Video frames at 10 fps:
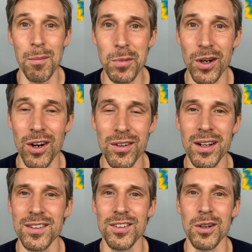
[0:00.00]
I'm
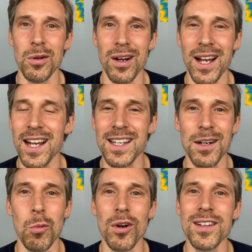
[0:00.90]
not. So I
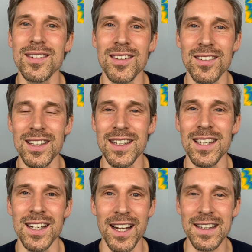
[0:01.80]
kind of wanted to
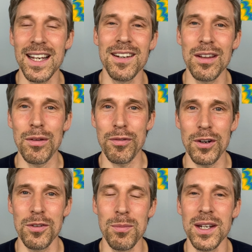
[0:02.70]
see at the end of the
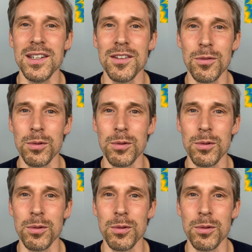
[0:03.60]
first Minions